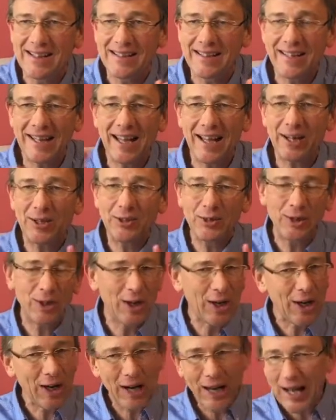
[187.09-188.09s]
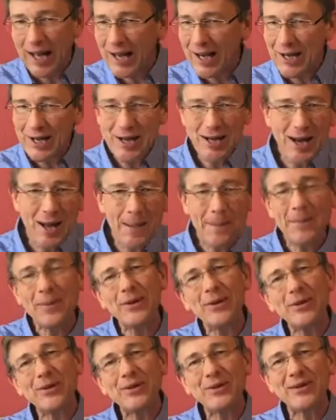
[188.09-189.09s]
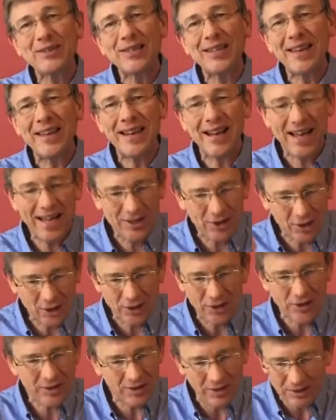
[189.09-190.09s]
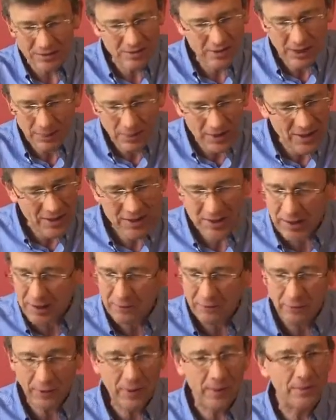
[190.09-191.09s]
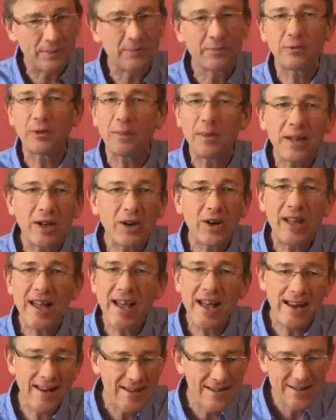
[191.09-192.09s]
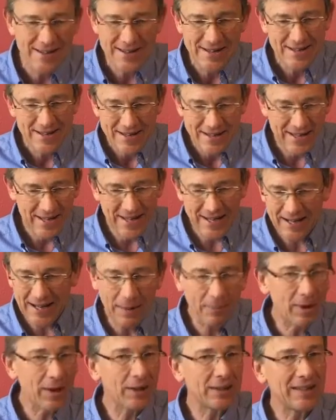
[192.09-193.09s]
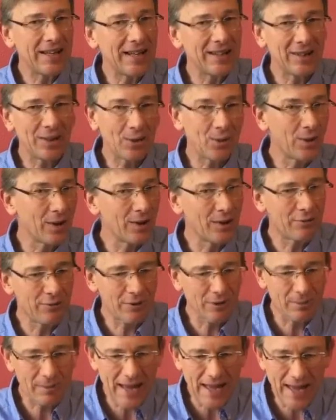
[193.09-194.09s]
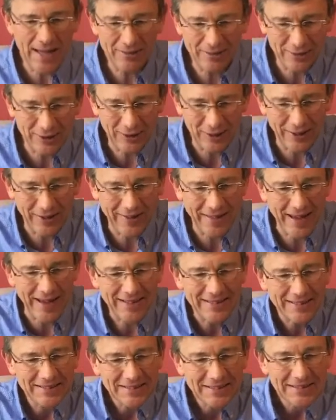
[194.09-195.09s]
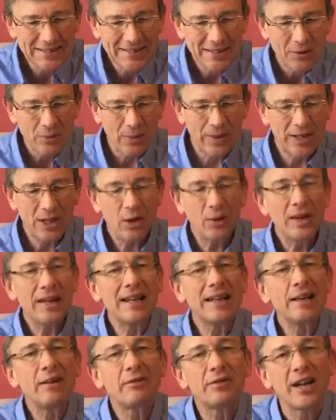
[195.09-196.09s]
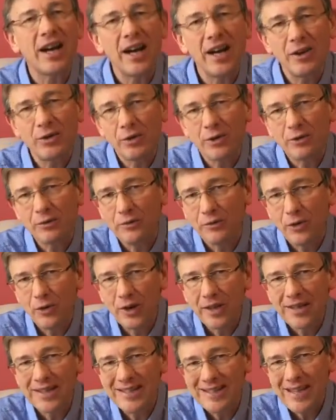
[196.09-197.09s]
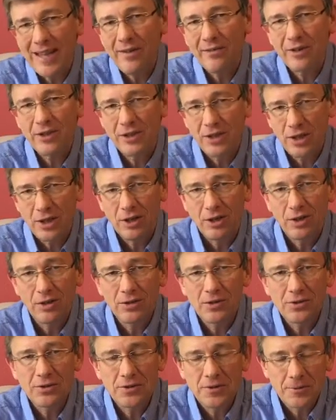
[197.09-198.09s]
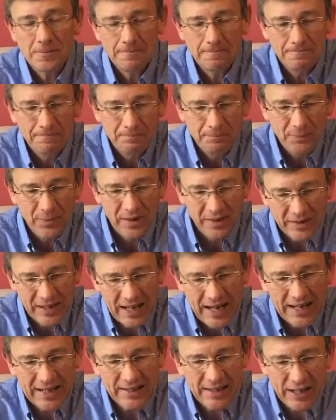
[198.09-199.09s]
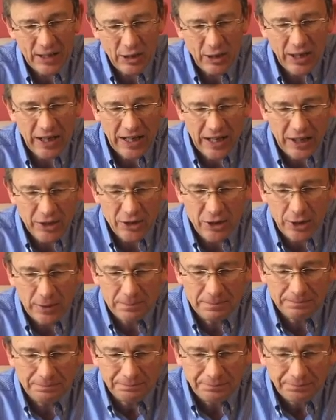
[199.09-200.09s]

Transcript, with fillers: you got to do a lot of numbers, and I took some of this stuff from, from internet, and I'm going to take their word for the math and all of that. We know he lived one hundred forty-seven years, died there in Egypt.